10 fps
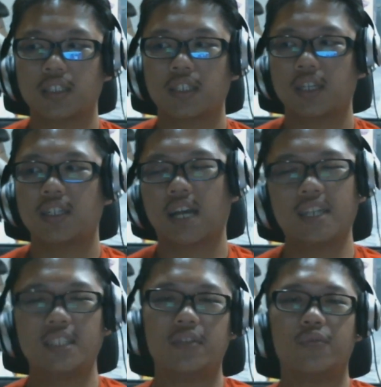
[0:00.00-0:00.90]
it
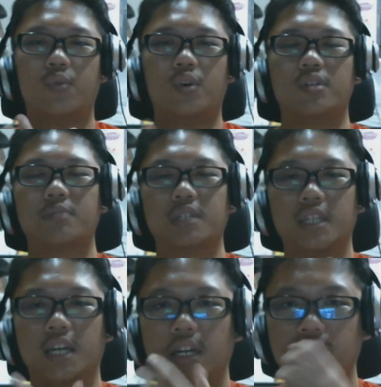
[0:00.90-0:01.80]
kind of wore me
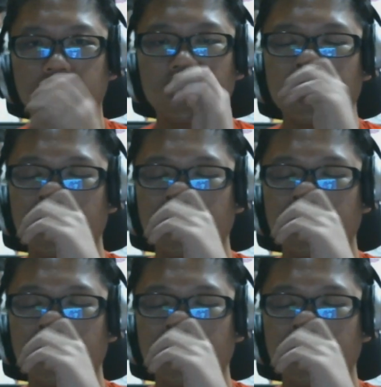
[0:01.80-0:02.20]
down,